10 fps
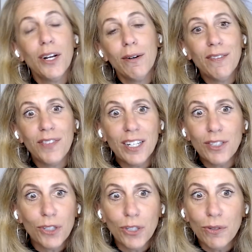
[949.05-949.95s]
if
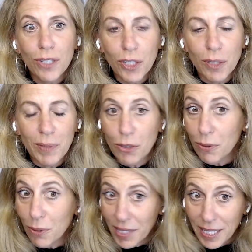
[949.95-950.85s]
things are too good to be
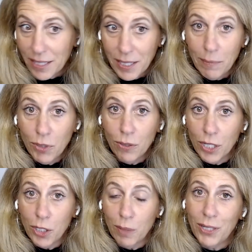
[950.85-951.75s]
true, or they seem too
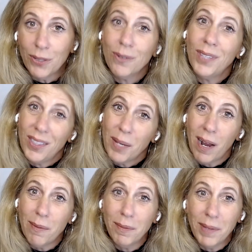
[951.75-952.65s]
good to be true, then they
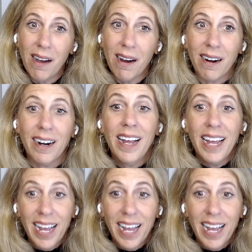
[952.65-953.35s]
probably are.